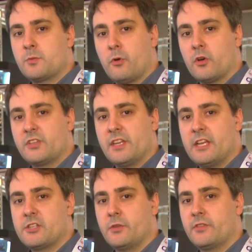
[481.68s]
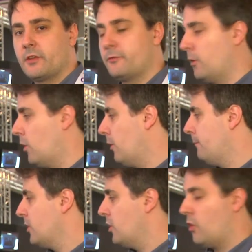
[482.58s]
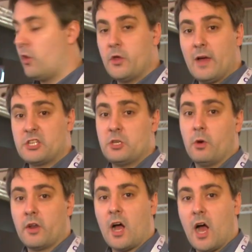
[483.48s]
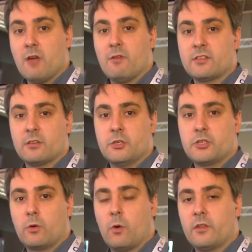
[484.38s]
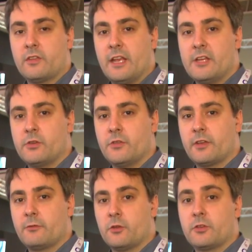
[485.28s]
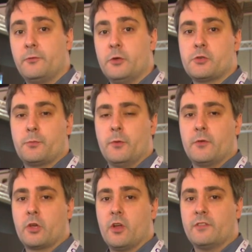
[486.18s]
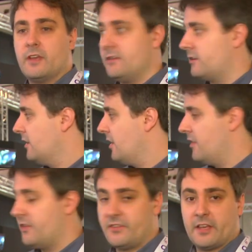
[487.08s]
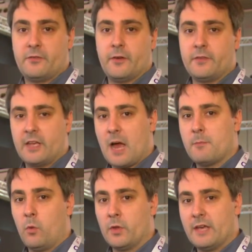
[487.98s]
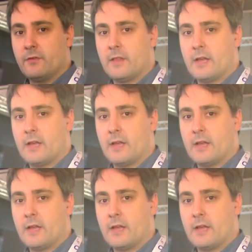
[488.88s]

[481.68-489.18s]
proxy in H.264, or you actually want a high-resolution quality in H.264 to future-proof your content, the 650 camera will give you